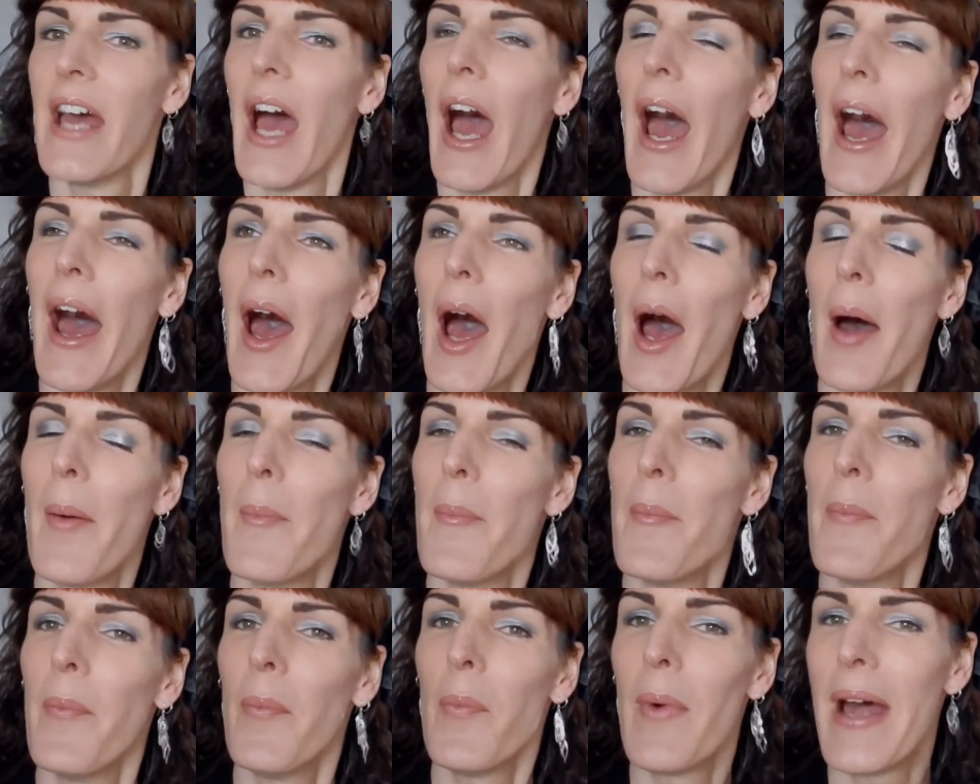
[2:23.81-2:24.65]

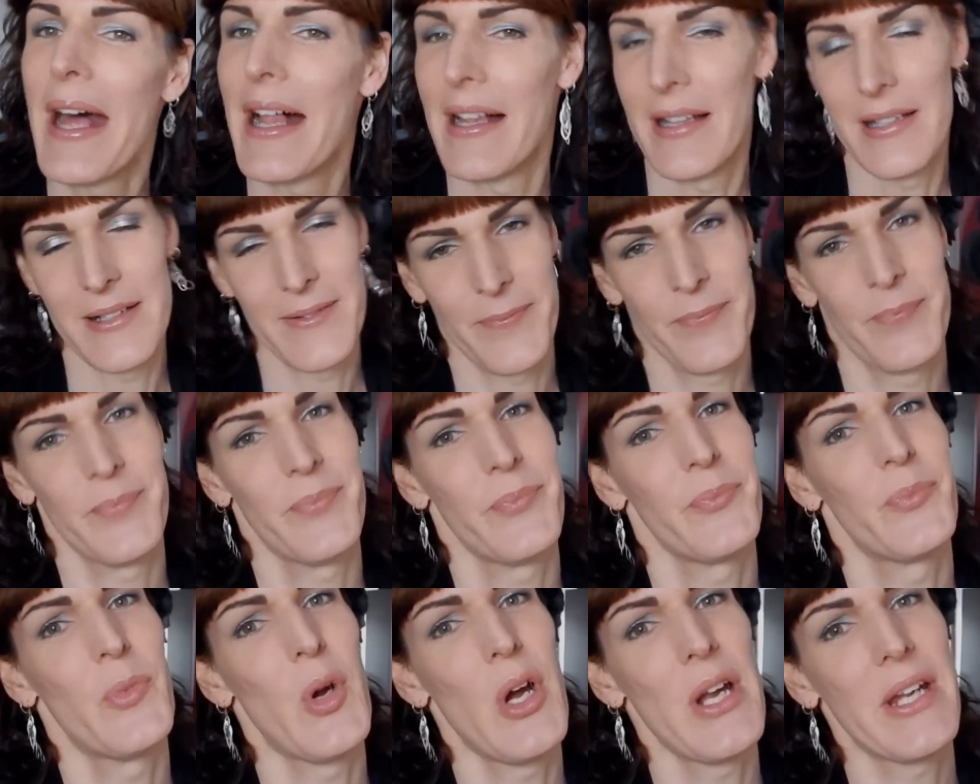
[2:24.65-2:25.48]
Well,
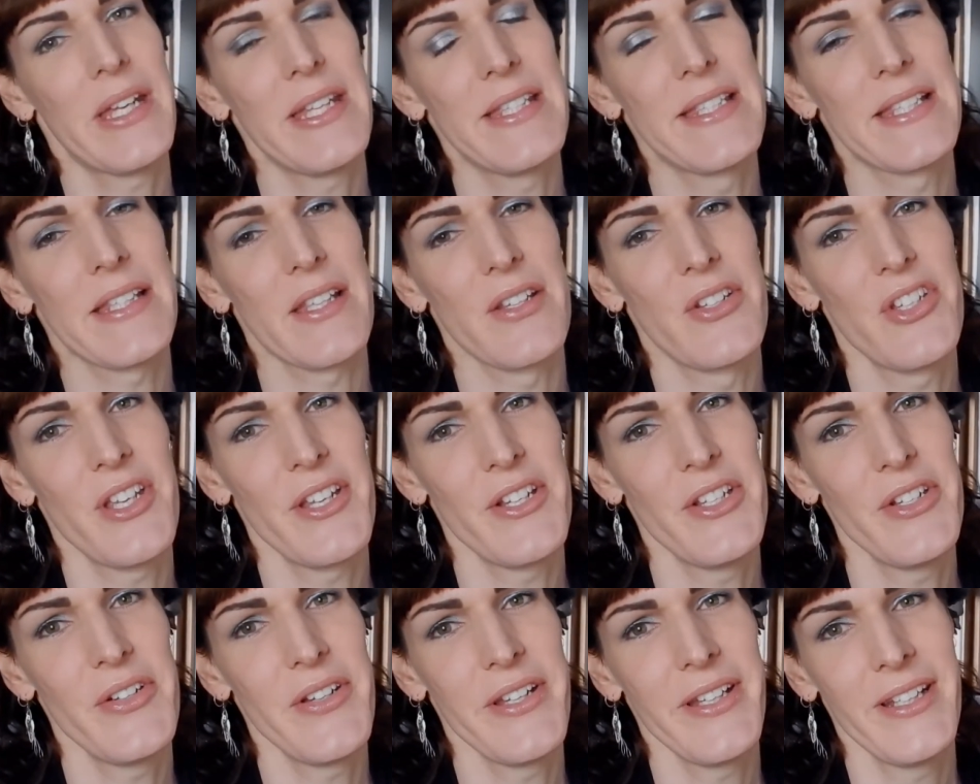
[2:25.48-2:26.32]
work is
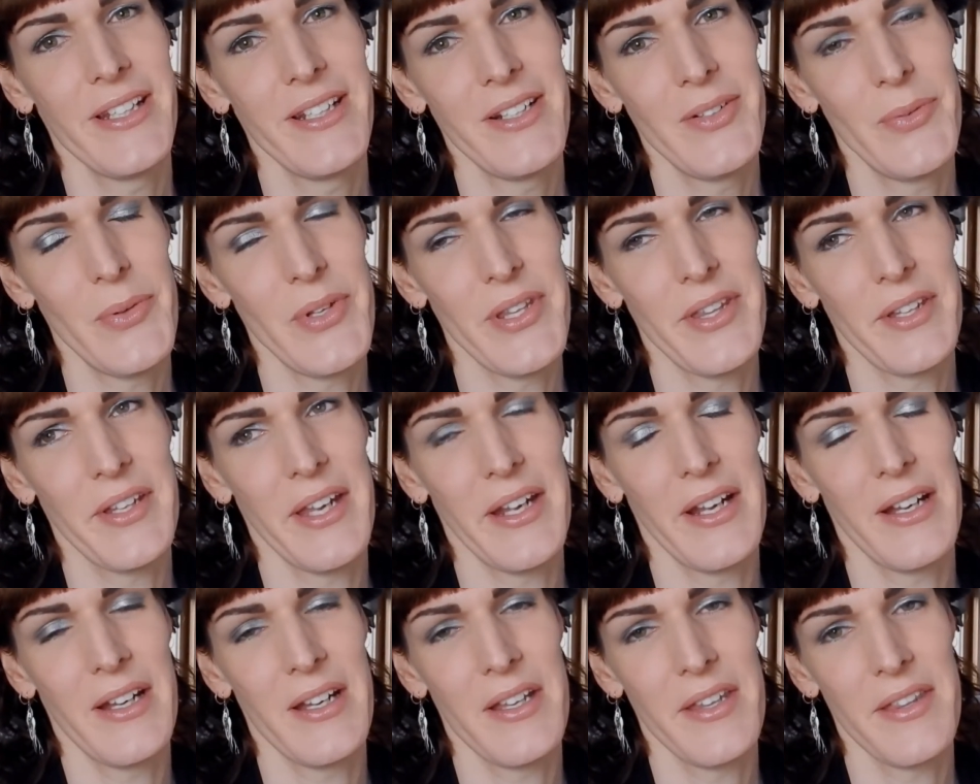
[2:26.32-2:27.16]
continuing with
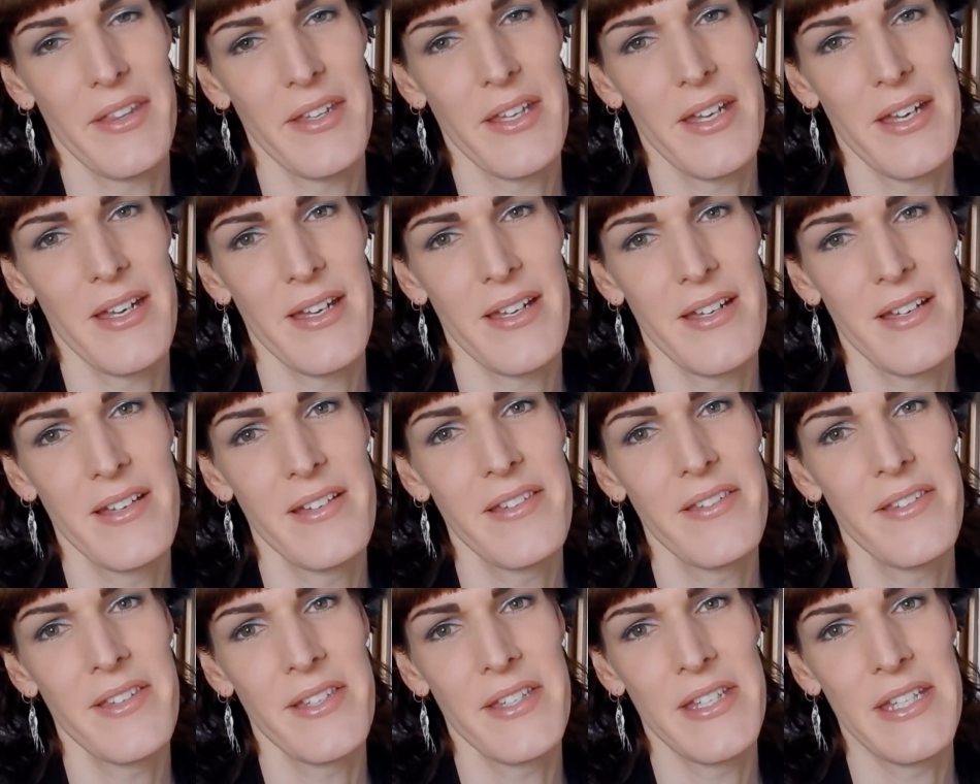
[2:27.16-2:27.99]
King
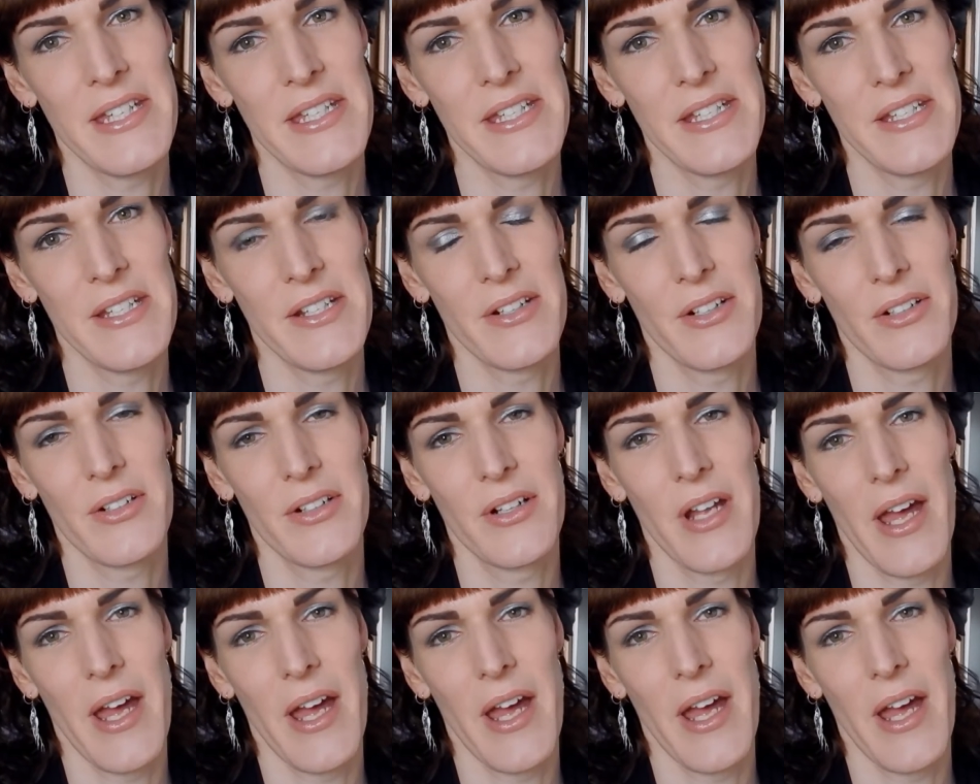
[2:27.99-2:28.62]
Arthur, the